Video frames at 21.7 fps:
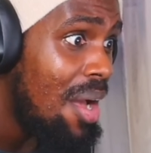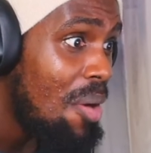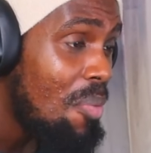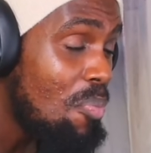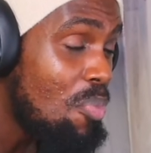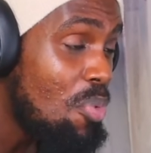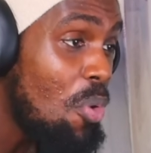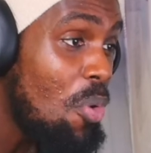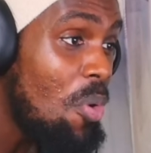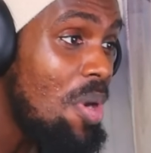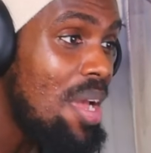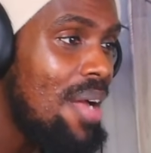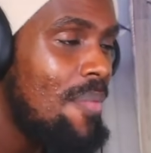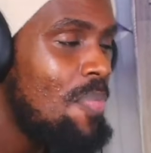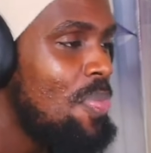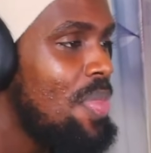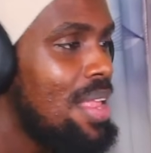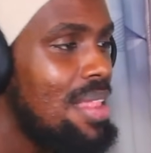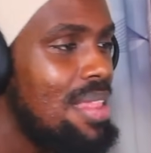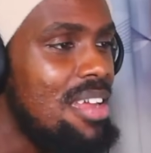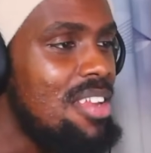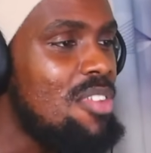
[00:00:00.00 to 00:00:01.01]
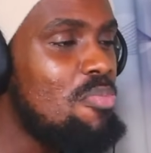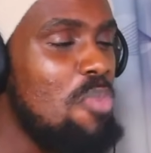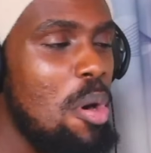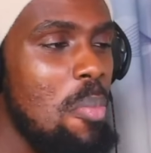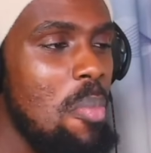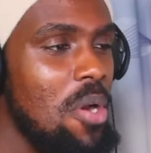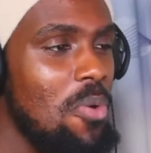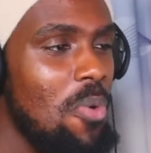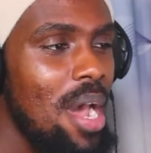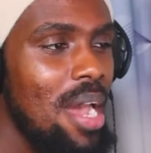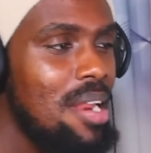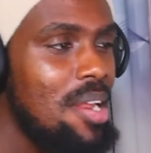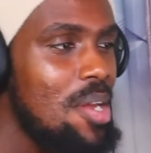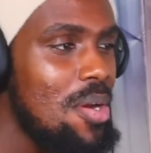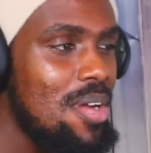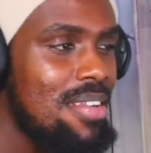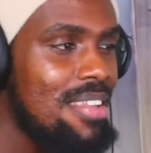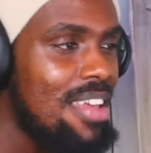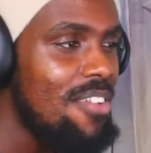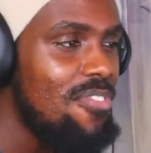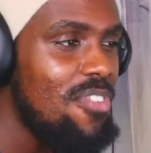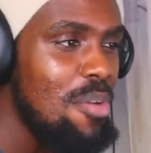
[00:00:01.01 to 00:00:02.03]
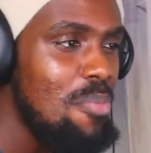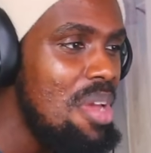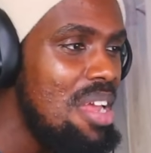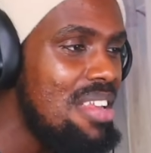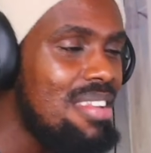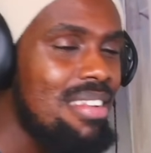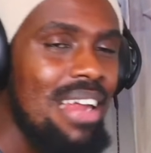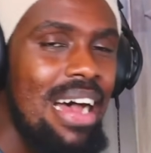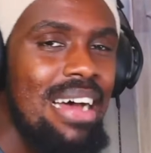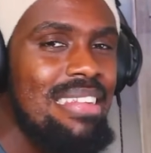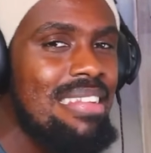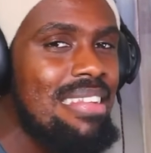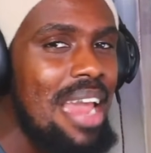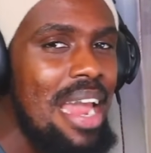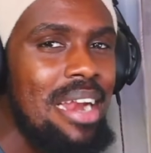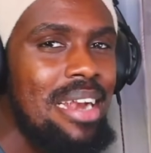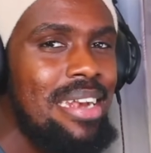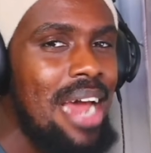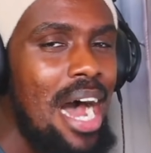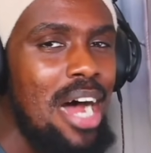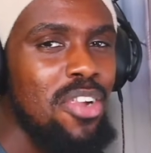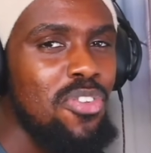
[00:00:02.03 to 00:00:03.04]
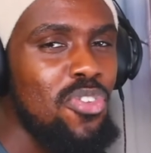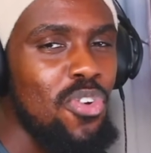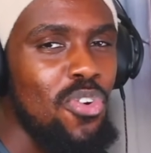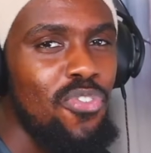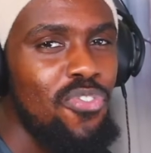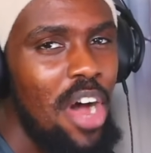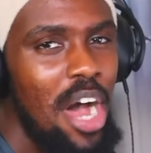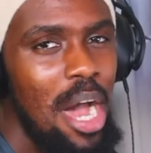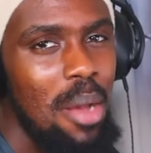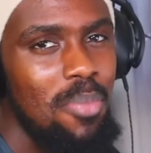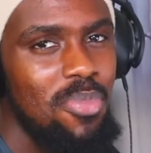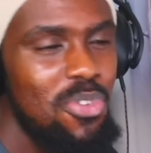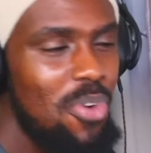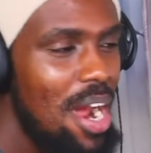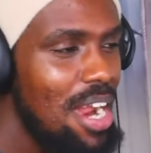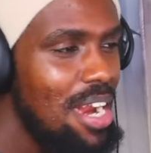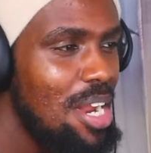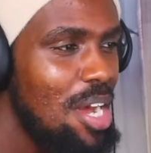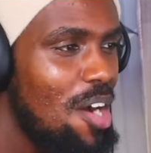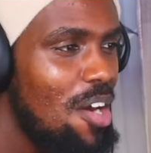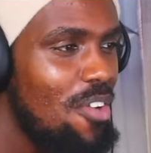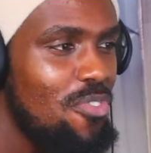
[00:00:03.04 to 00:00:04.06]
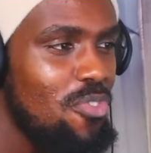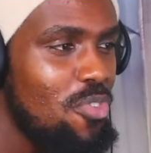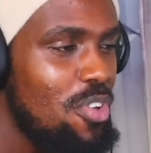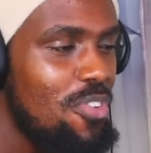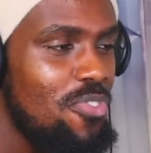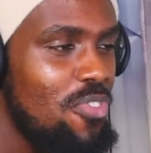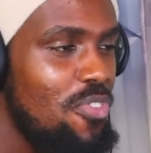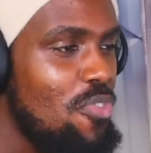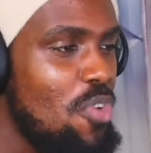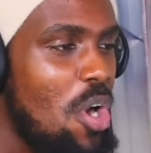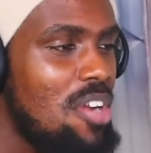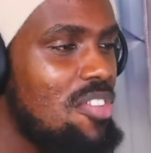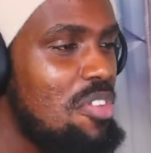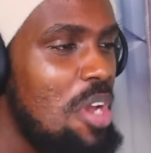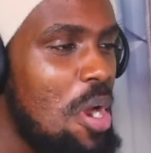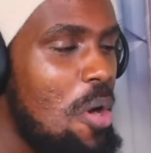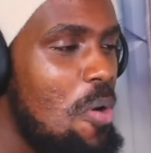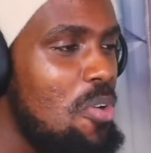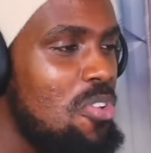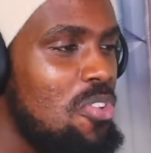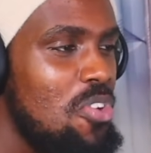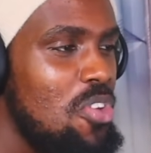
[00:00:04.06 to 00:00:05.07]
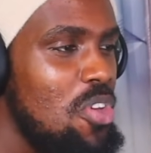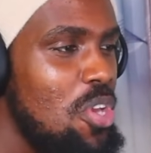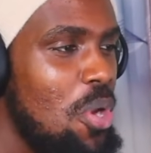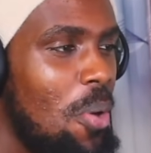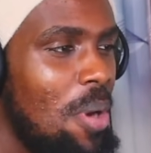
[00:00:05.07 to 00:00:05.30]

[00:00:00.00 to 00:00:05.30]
Bro, this moment right here is giving me Sasuke Danzo vibes right now. If you've watched Naruto, you know